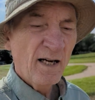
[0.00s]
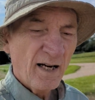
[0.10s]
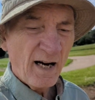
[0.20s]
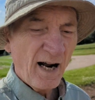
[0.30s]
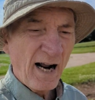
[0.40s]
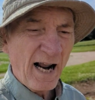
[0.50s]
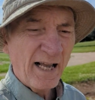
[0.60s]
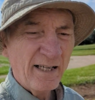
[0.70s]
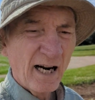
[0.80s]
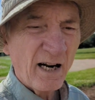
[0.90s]

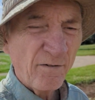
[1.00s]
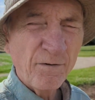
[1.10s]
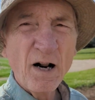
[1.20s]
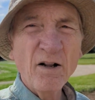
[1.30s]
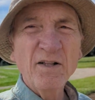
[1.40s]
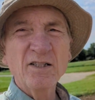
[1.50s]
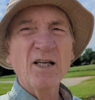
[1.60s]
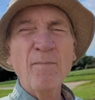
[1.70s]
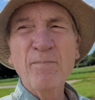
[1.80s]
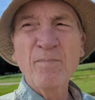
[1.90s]
and I'll follow
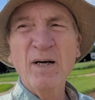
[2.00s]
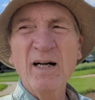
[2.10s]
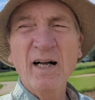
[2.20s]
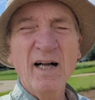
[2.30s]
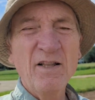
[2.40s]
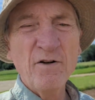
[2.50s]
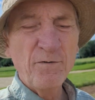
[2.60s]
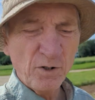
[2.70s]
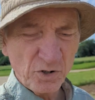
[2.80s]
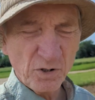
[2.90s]
this up in the
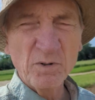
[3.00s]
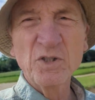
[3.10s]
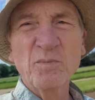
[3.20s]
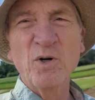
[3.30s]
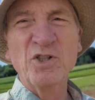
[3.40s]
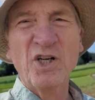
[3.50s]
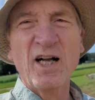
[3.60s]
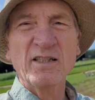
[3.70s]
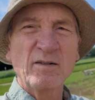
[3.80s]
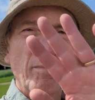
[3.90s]
future with some more
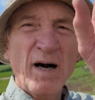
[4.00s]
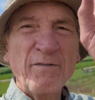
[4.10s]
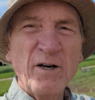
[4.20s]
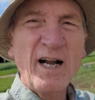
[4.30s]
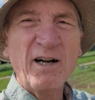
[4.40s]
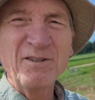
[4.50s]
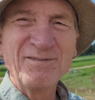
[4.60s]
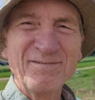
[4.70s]
shots. Bye for now.